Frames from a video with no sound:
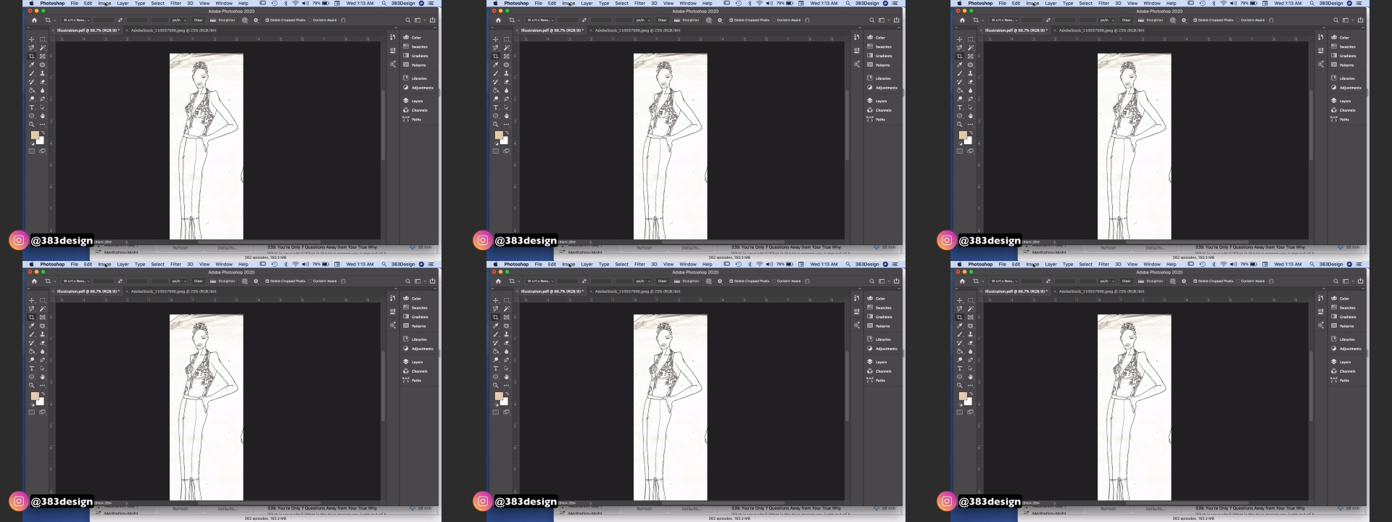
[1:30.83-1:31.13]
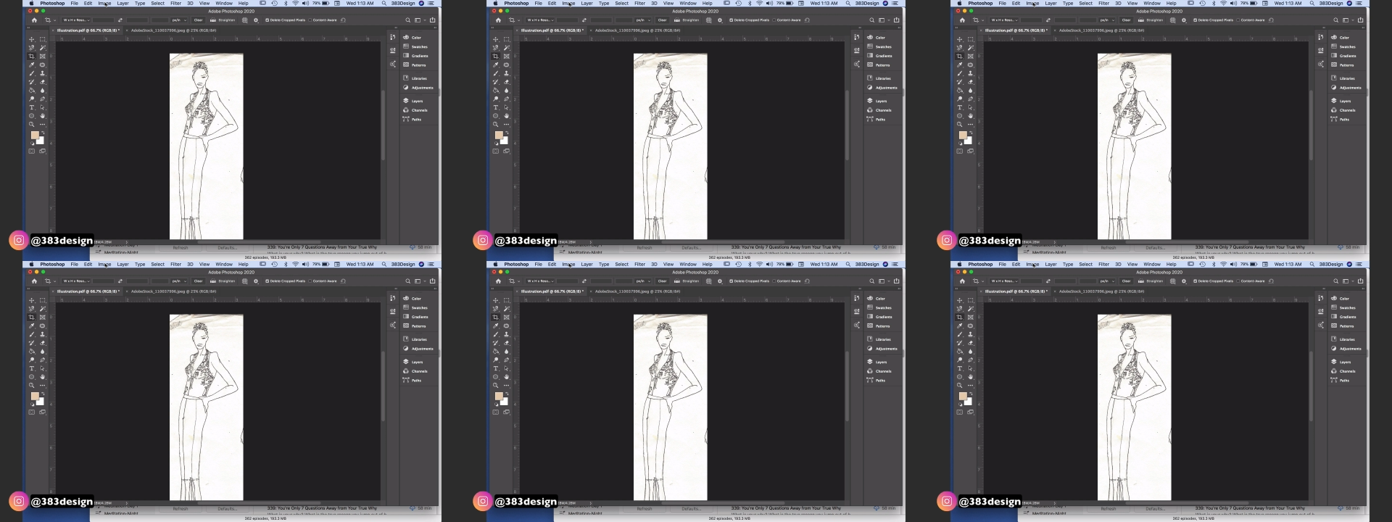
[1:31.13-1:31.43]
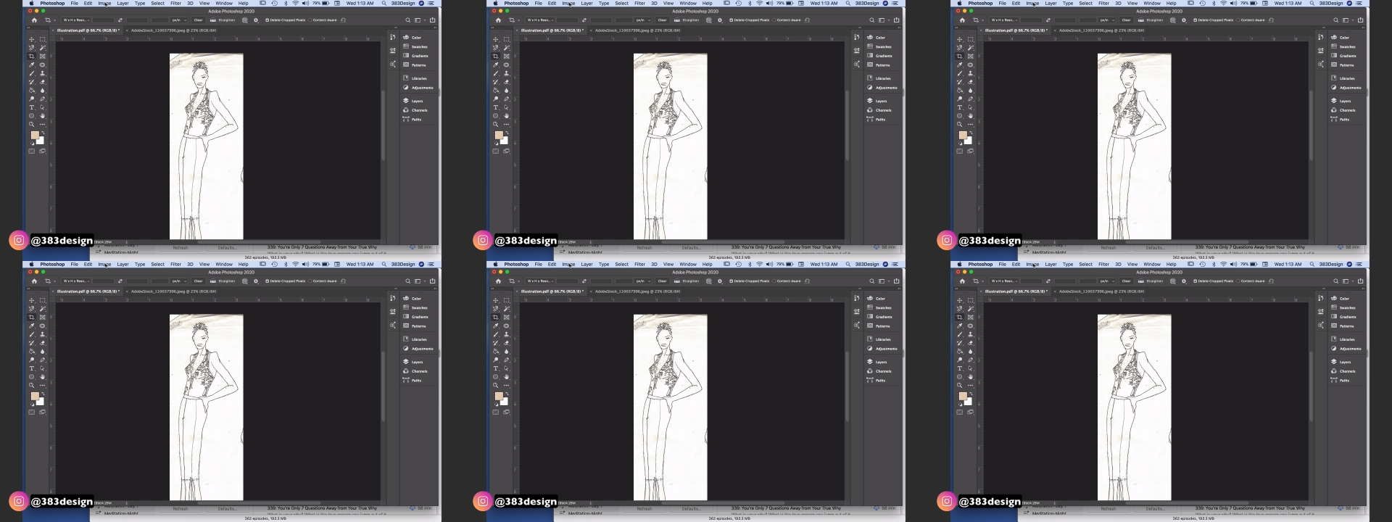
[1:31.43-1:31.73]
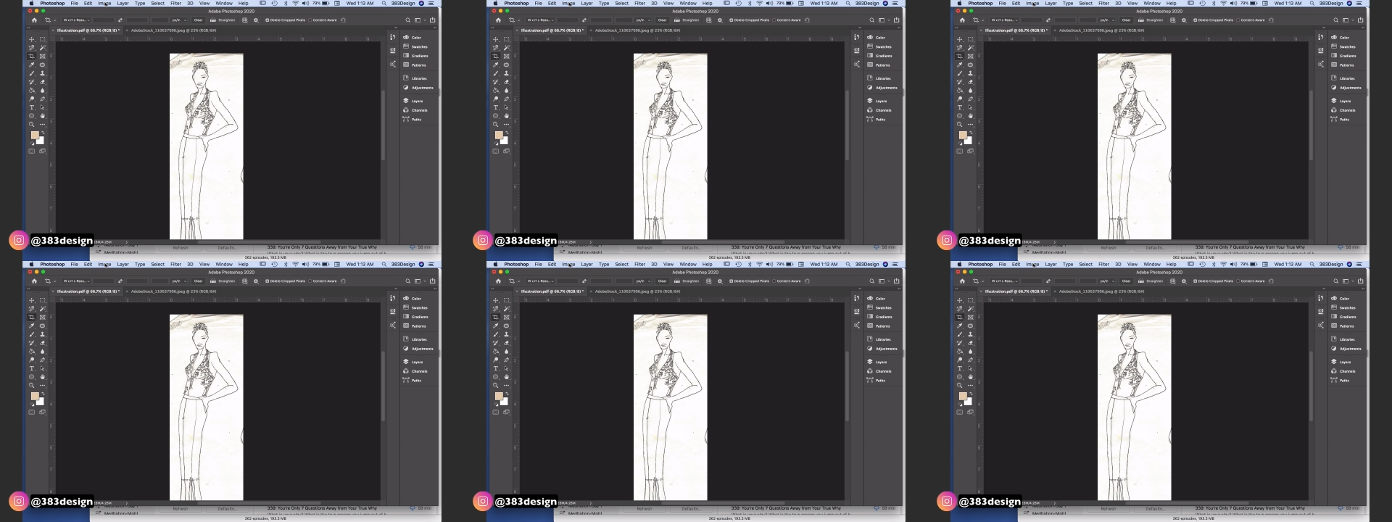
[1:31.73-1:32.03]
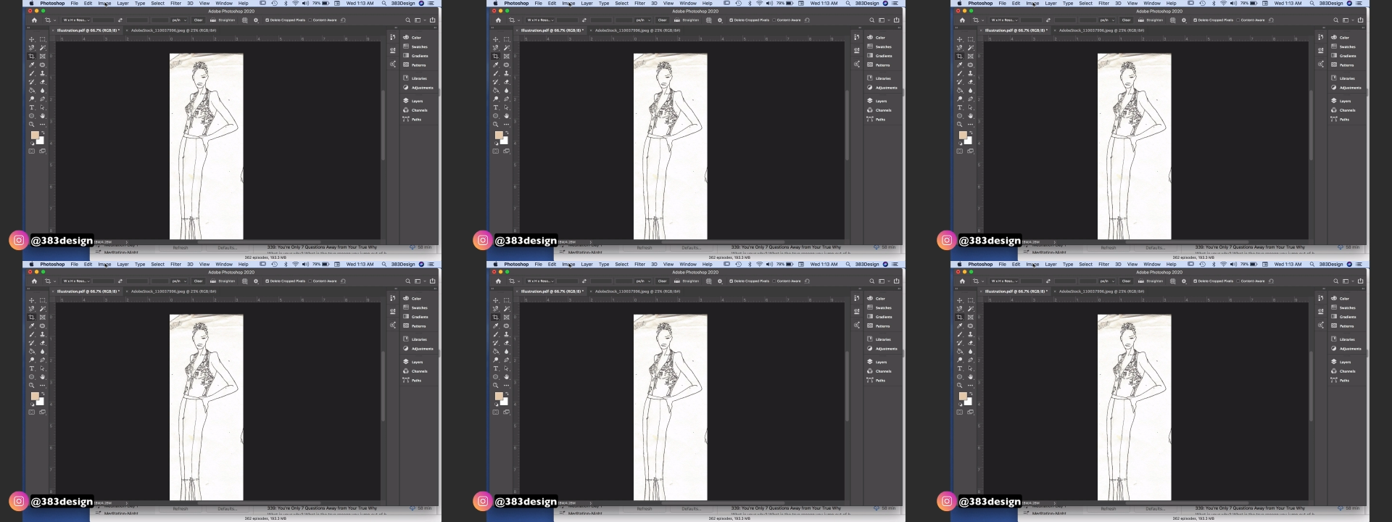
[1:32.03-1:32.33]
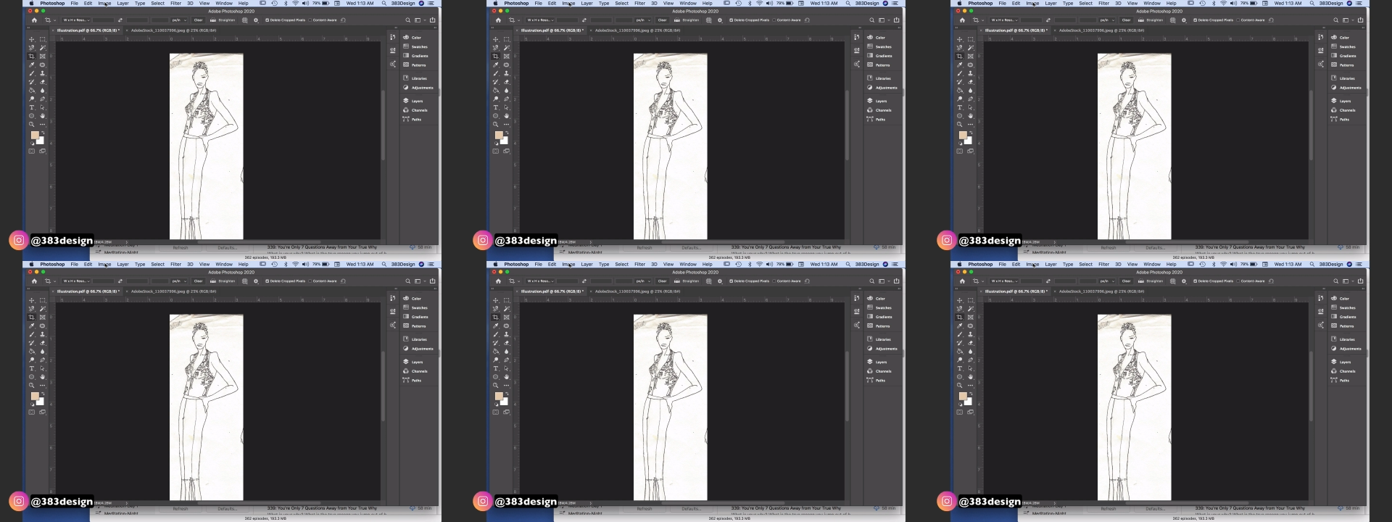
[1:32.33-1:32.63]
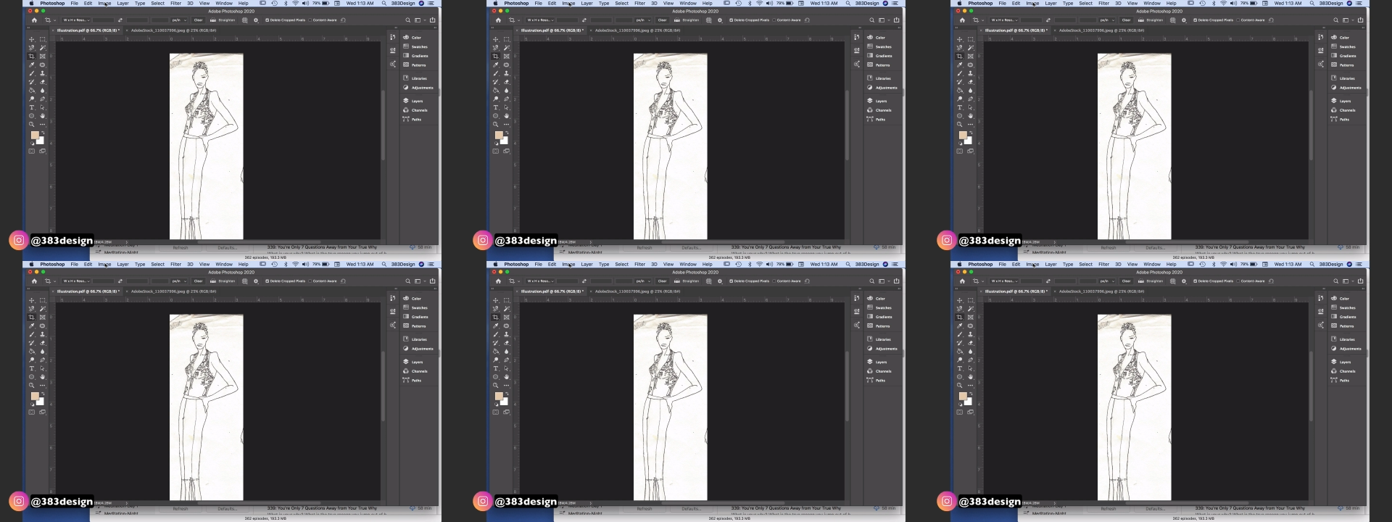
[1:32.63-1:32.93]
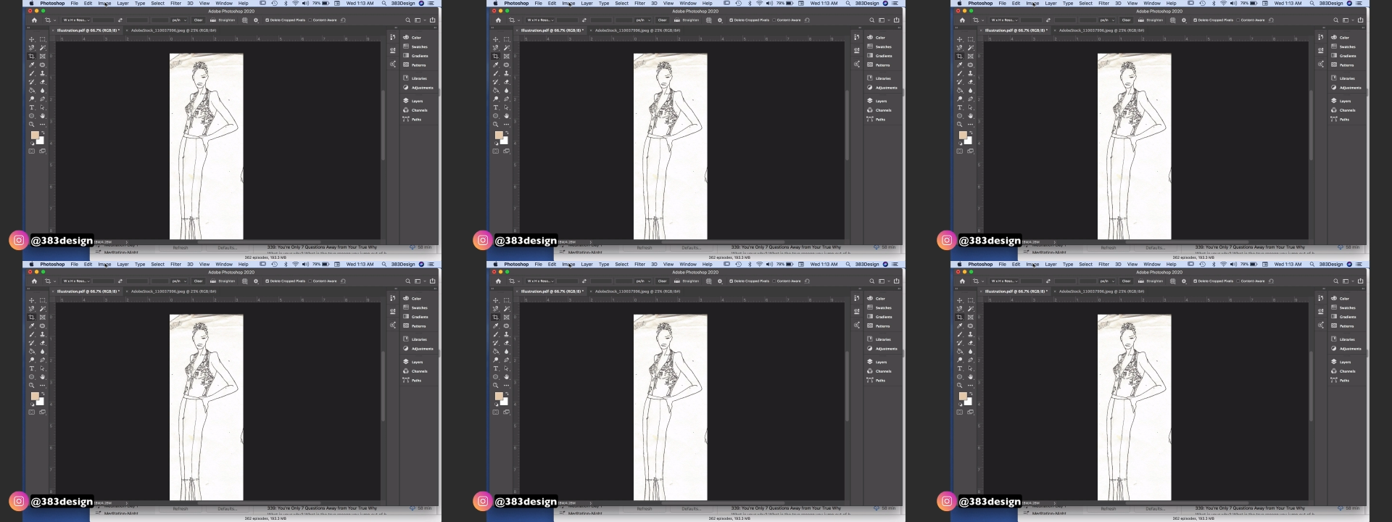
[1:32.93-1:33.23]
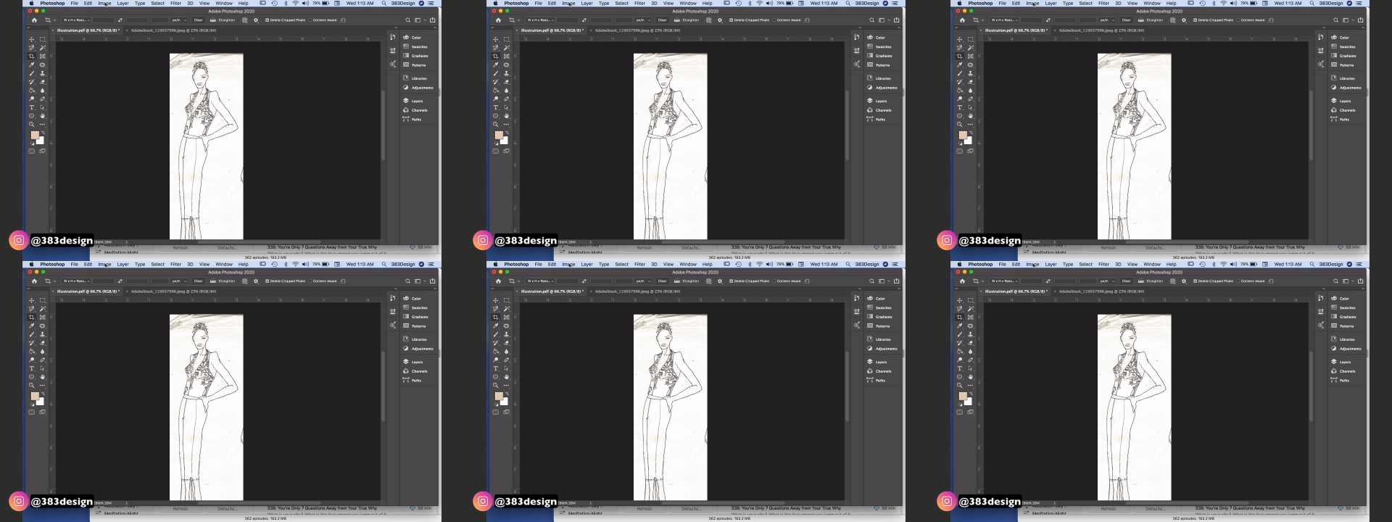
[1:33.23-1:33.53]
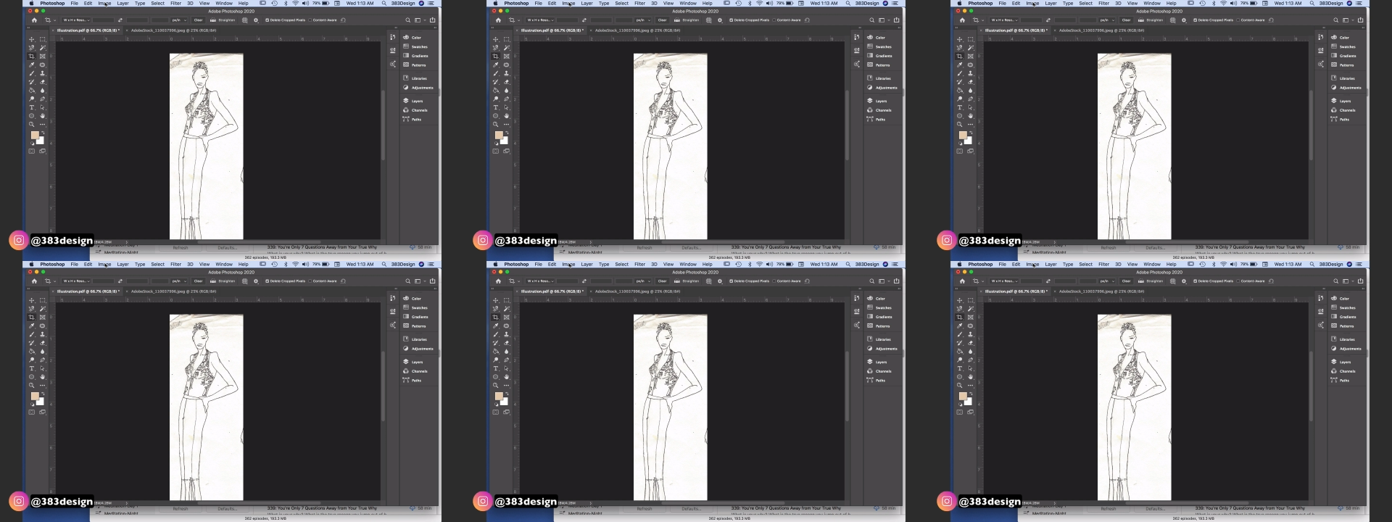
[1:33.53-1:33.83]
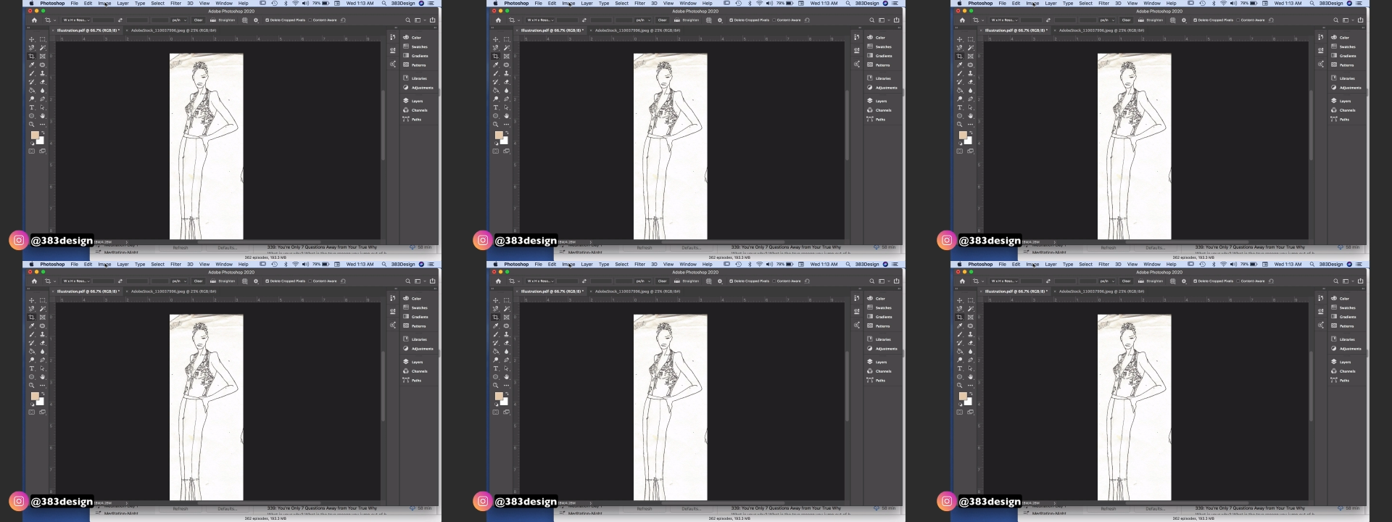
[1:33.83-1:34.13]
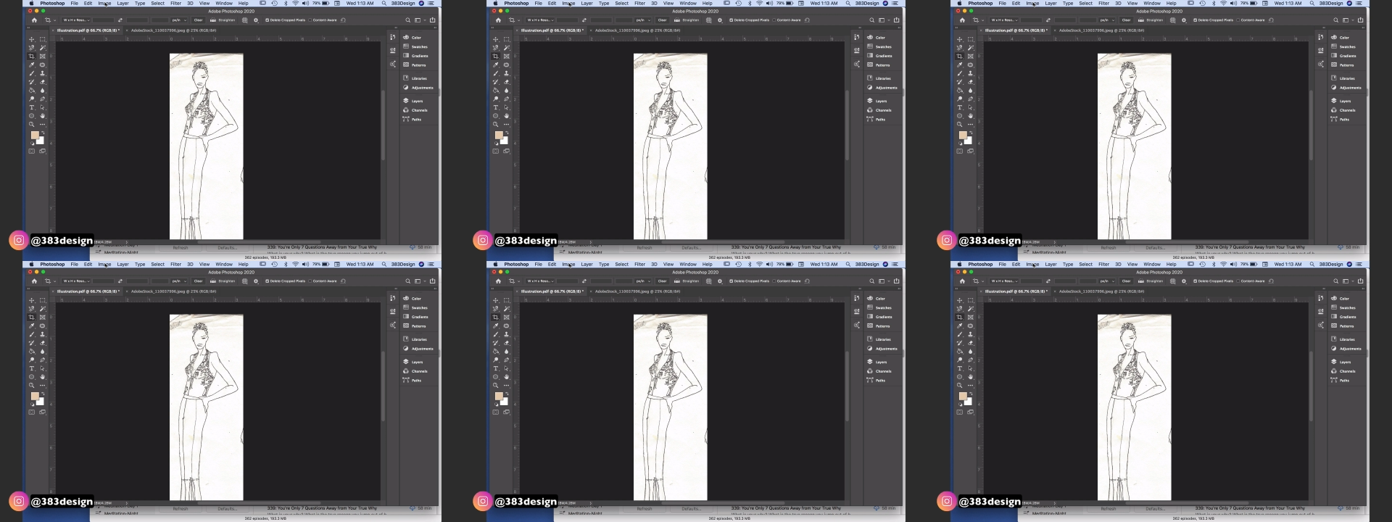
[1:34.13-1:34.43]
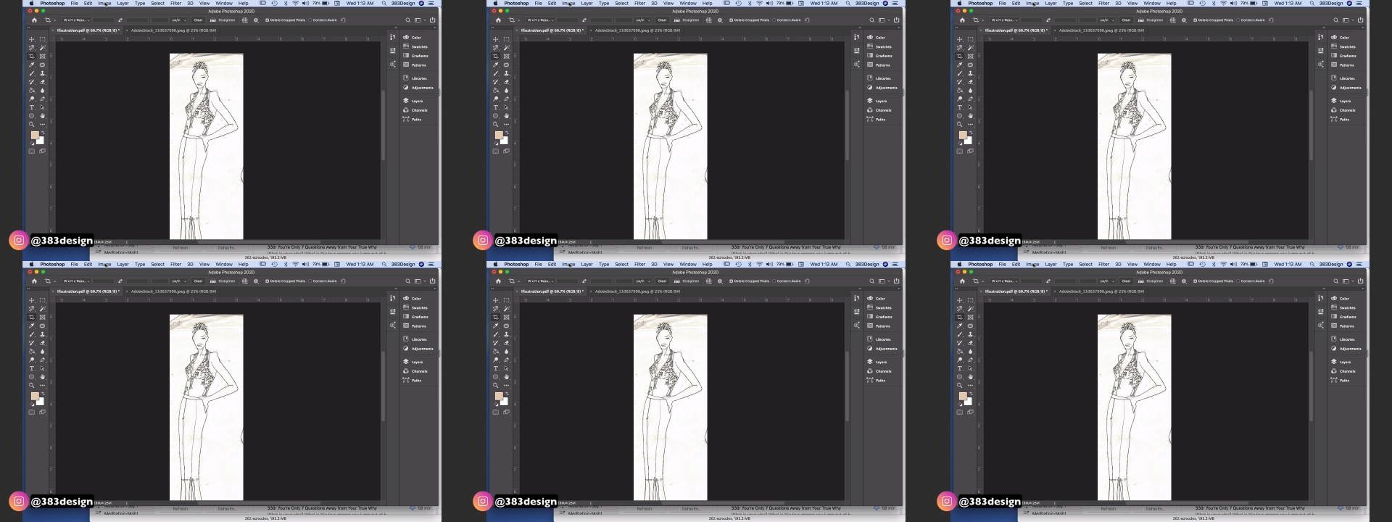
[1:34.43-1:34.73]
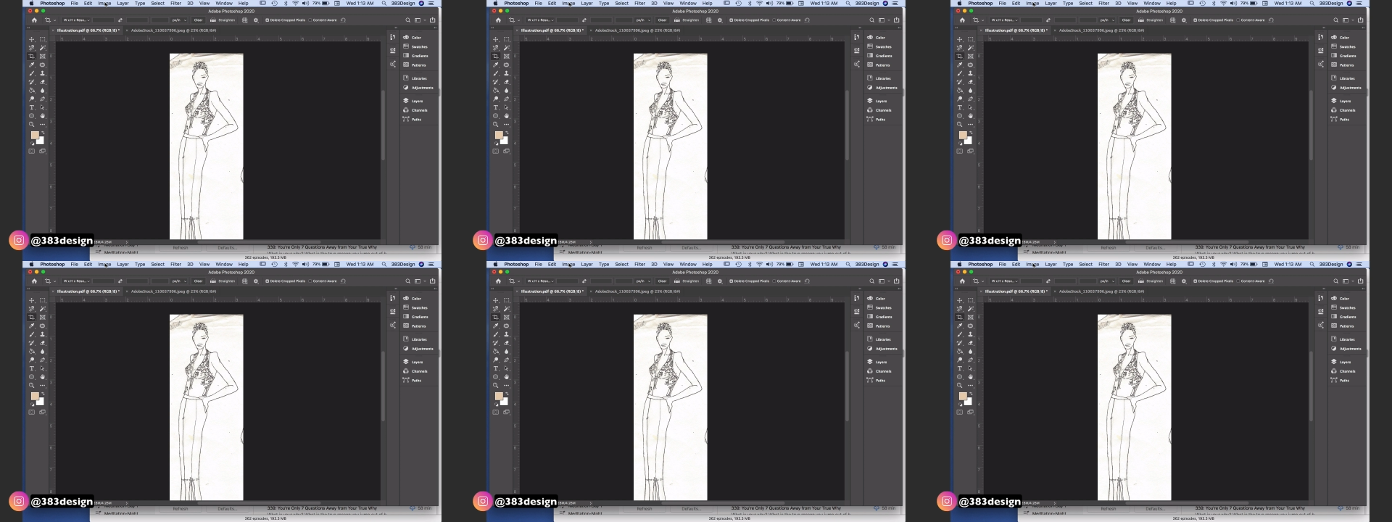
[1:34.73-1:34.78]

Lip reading: Nobody's mouth can be seen.